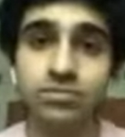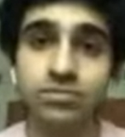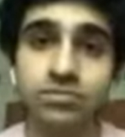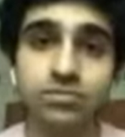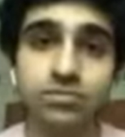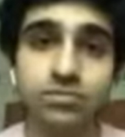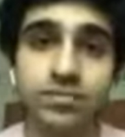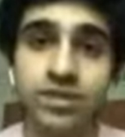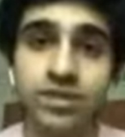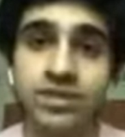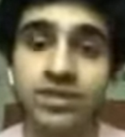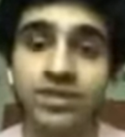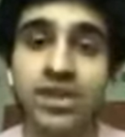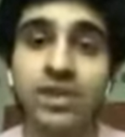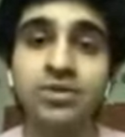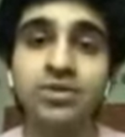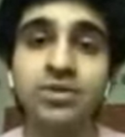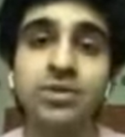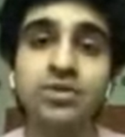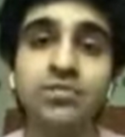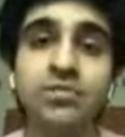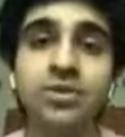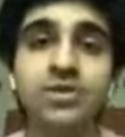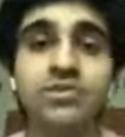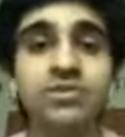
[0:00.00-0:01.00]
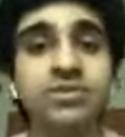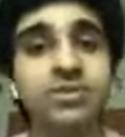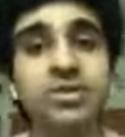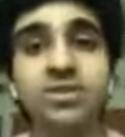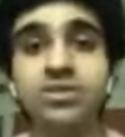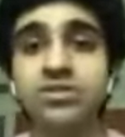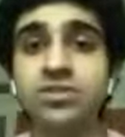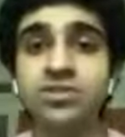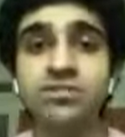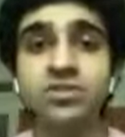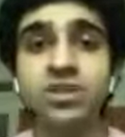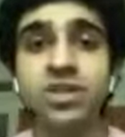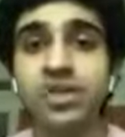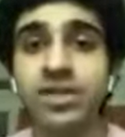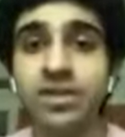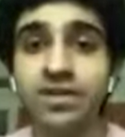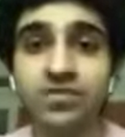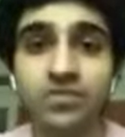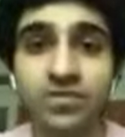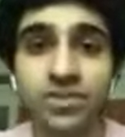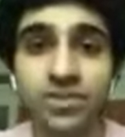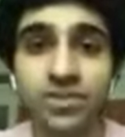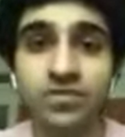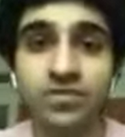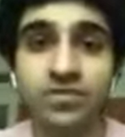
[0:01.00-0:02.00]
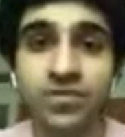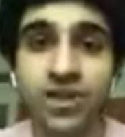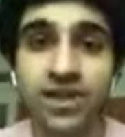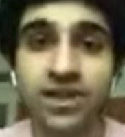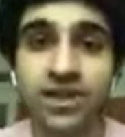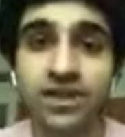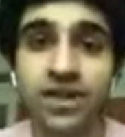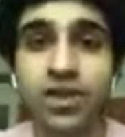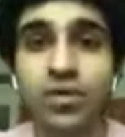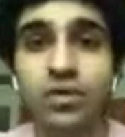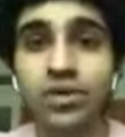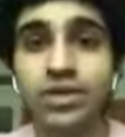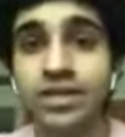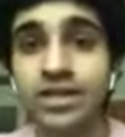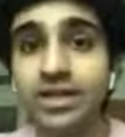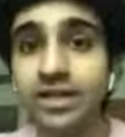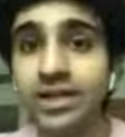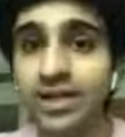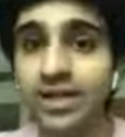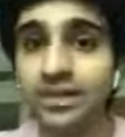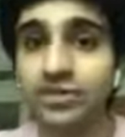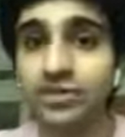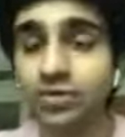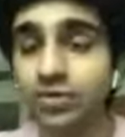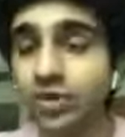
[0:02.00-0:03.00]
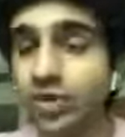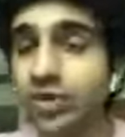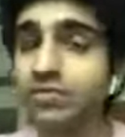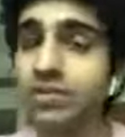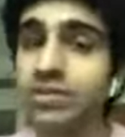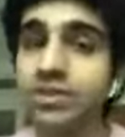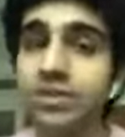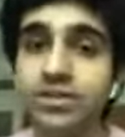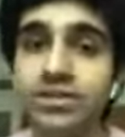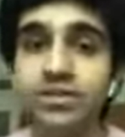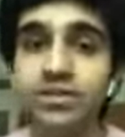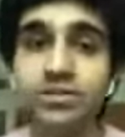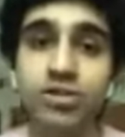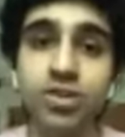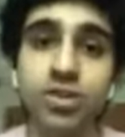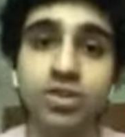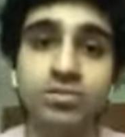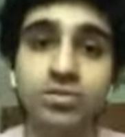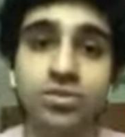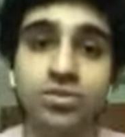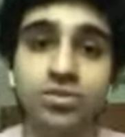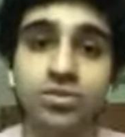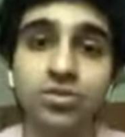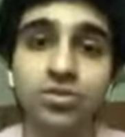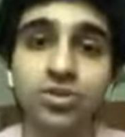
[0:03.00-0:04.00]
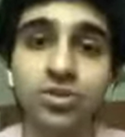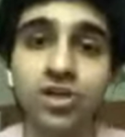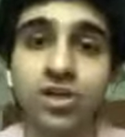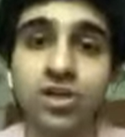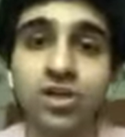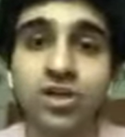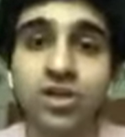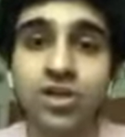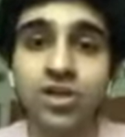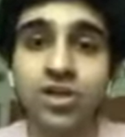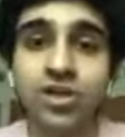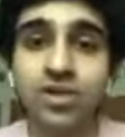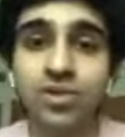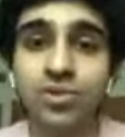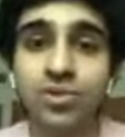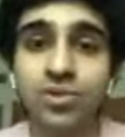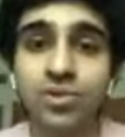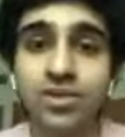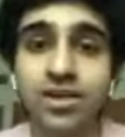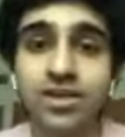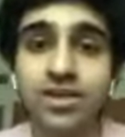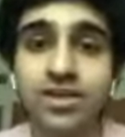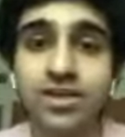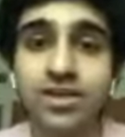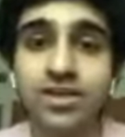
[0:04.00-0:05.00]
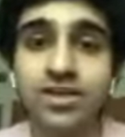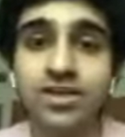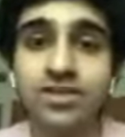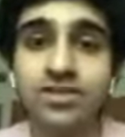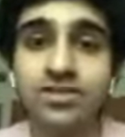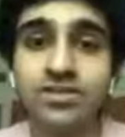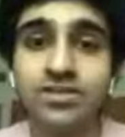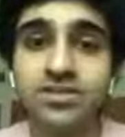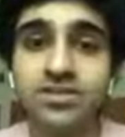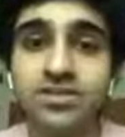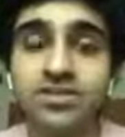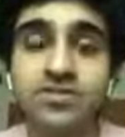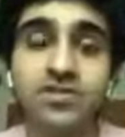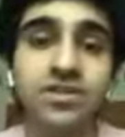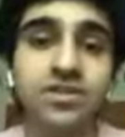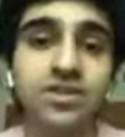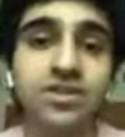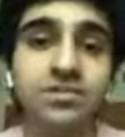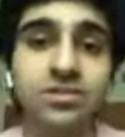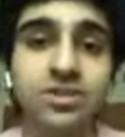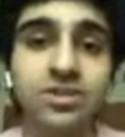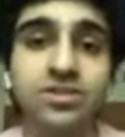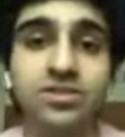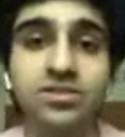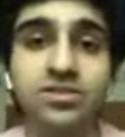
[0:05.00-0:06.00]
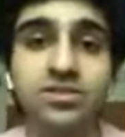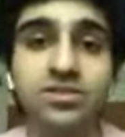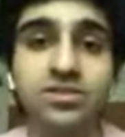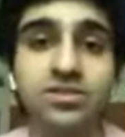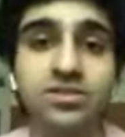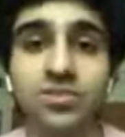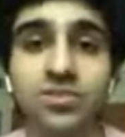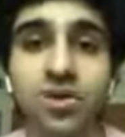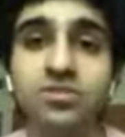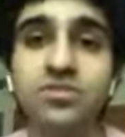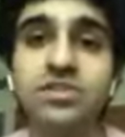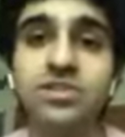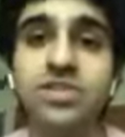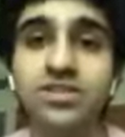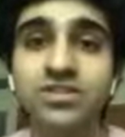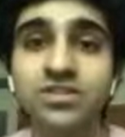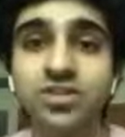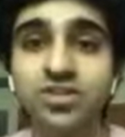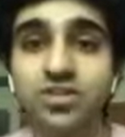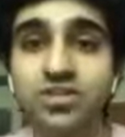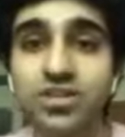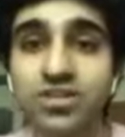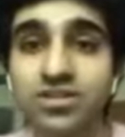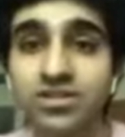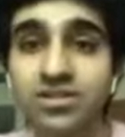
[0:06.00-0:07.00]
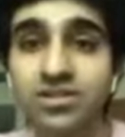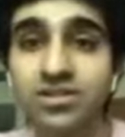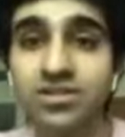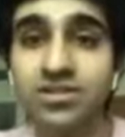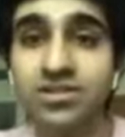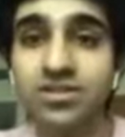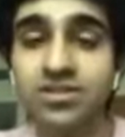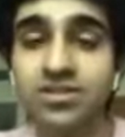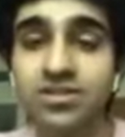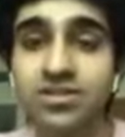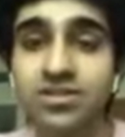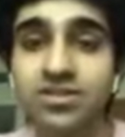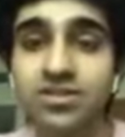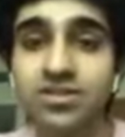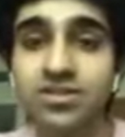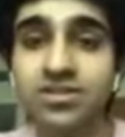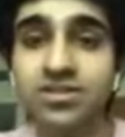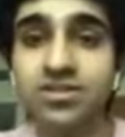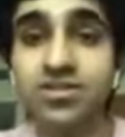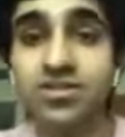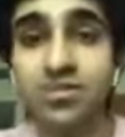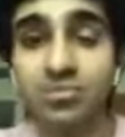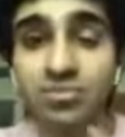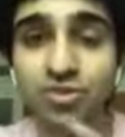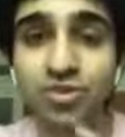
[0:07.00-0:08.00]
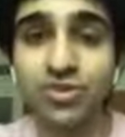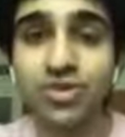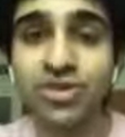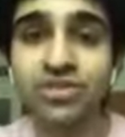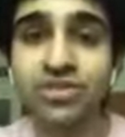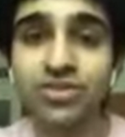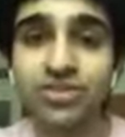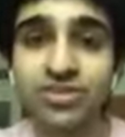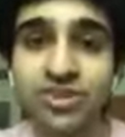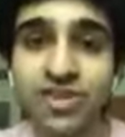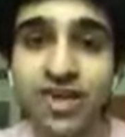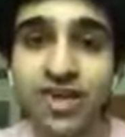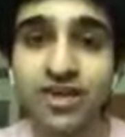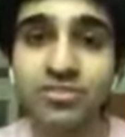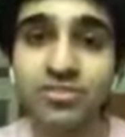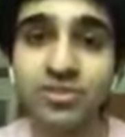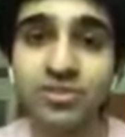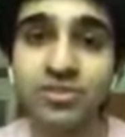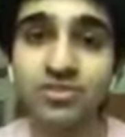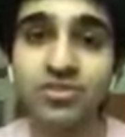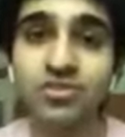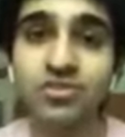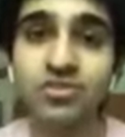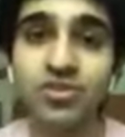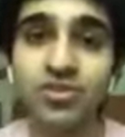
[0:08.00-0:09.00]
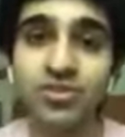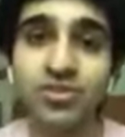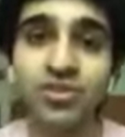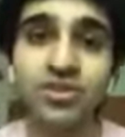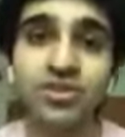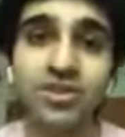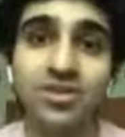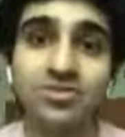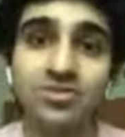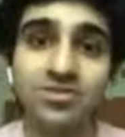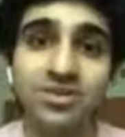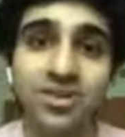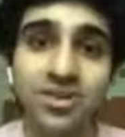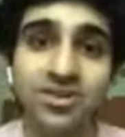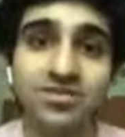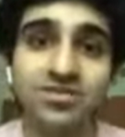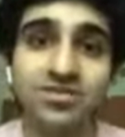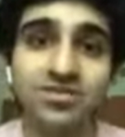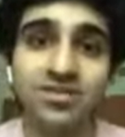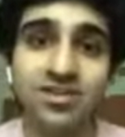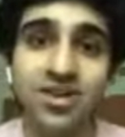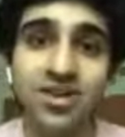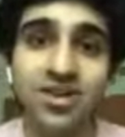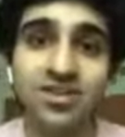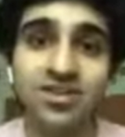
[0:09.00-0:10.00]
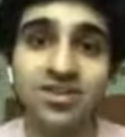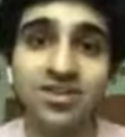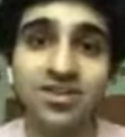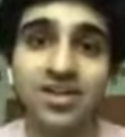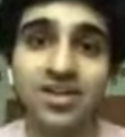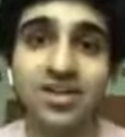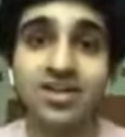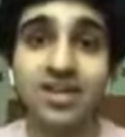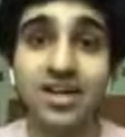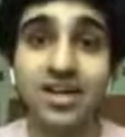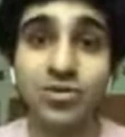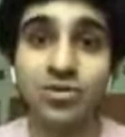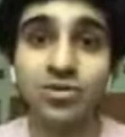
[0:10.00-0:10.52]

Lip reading: examine him and everything and just be like, everything's fine now. In case you have anything, call me. So it is difficult because obviously children, the communication gap, because children themselves can't really tell you what